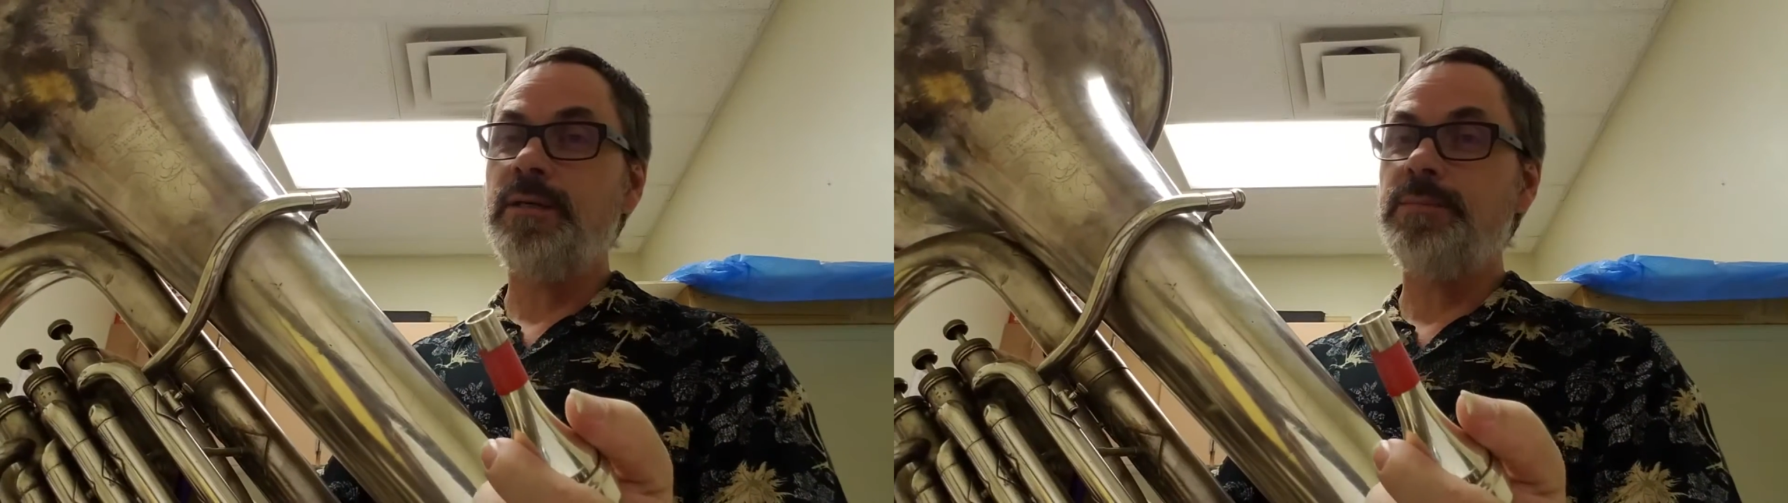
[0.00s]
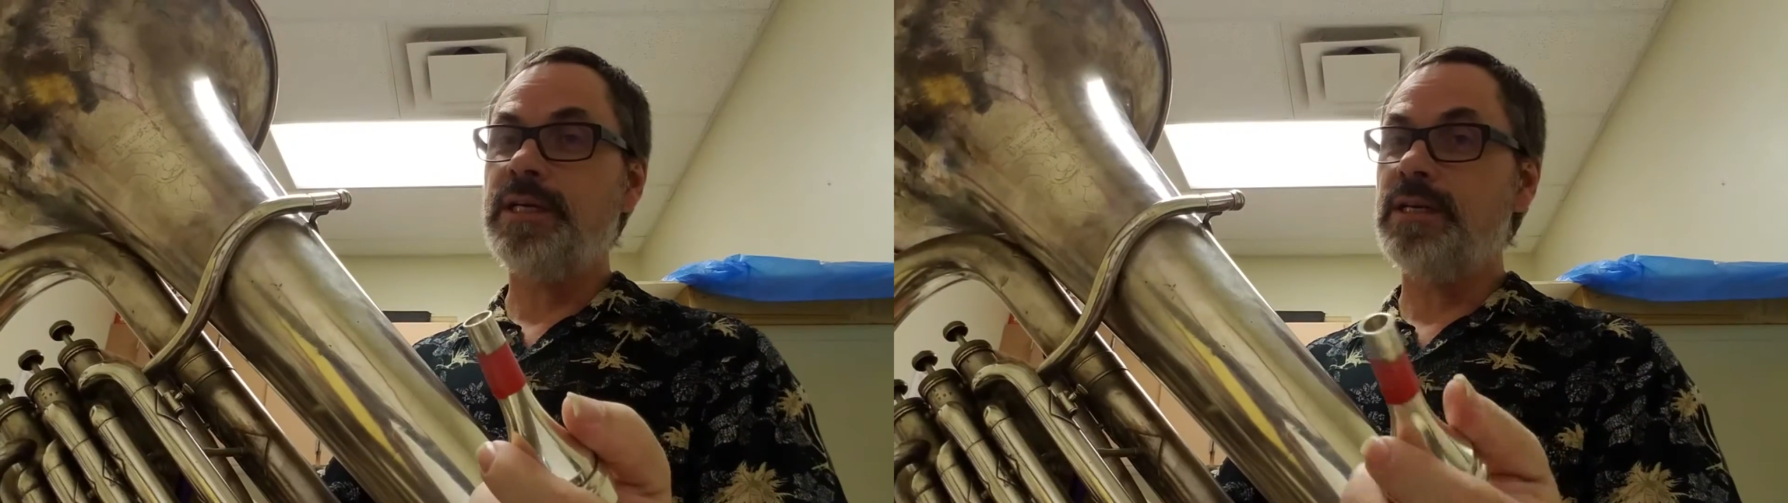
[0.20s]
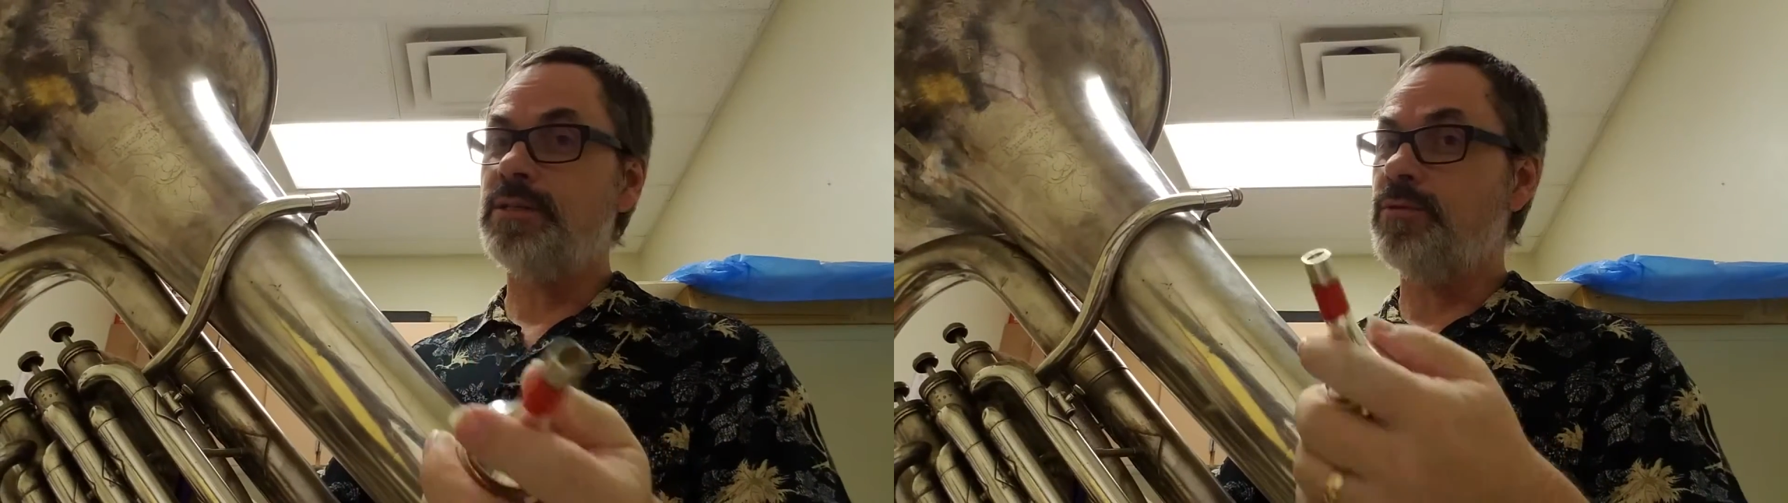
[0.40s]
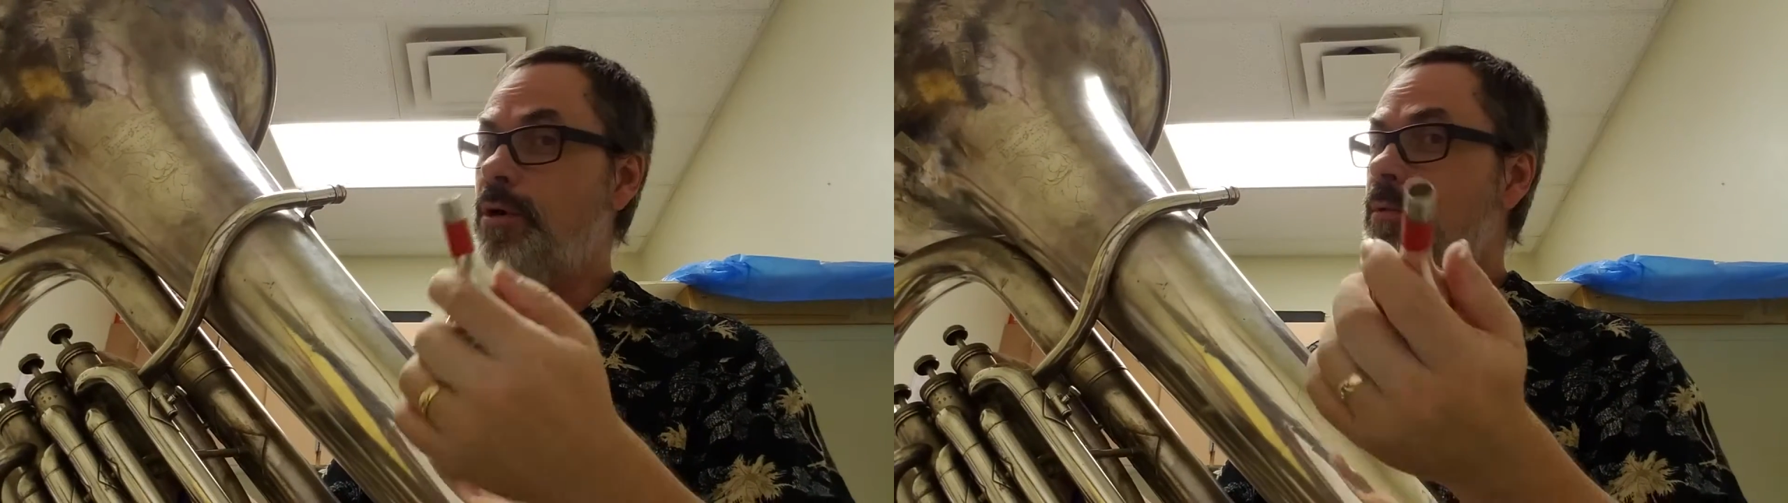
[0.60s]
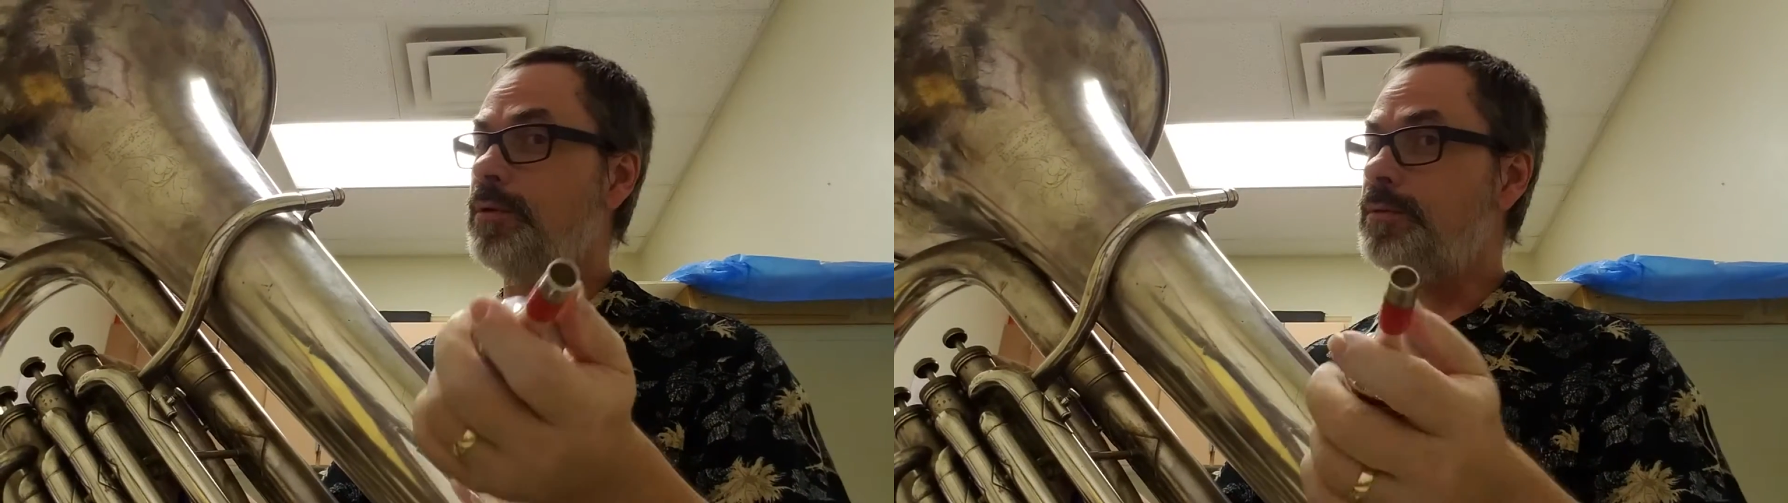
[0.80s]
because a
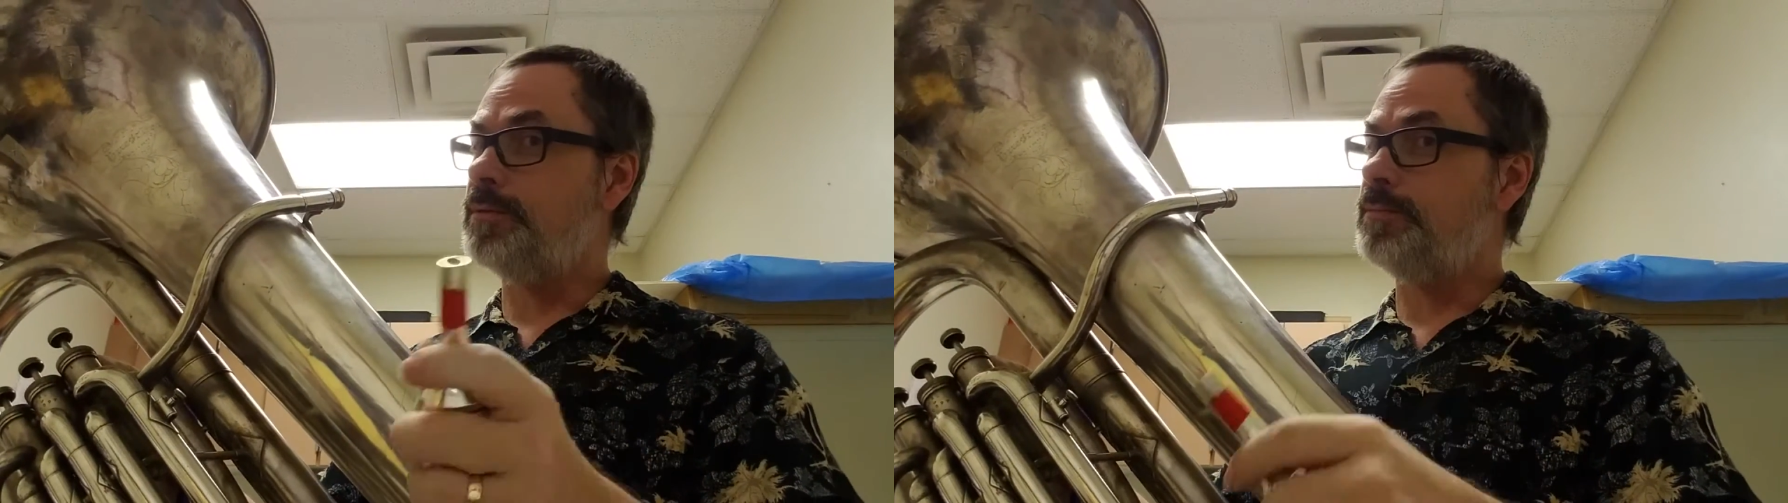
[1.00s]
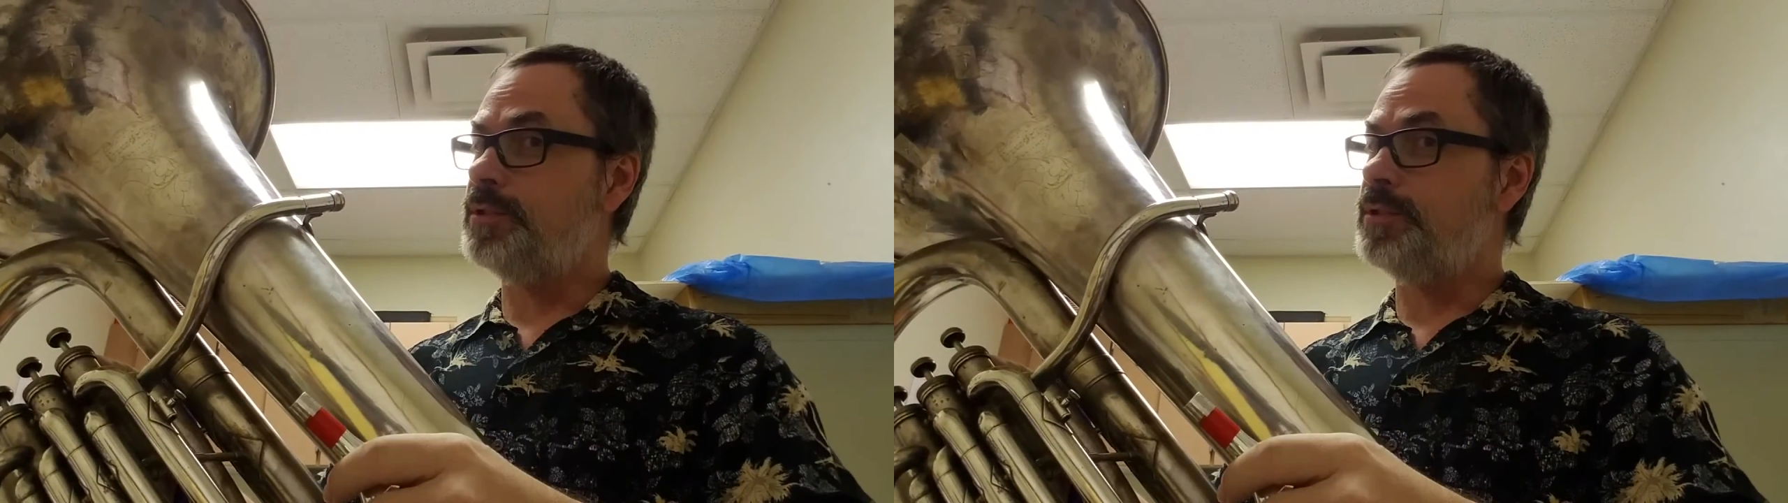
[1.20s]
normal